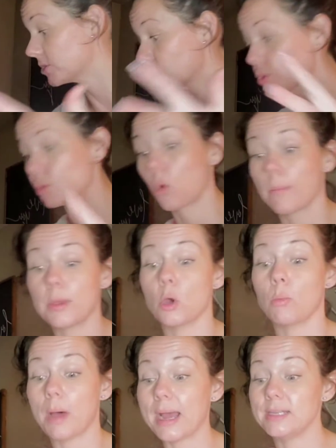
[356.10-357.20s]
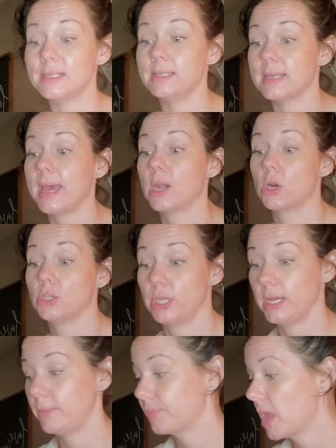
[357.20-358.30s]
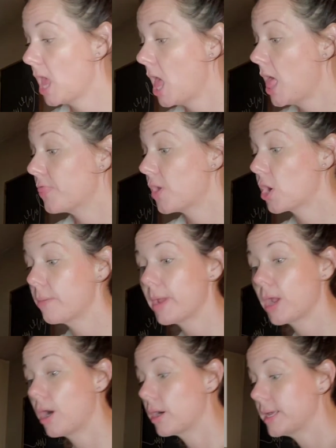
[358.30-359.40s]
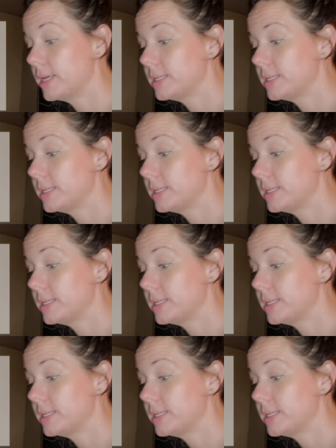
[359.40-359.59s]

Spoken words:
Scorpio, Pisces energy. The Hermit card is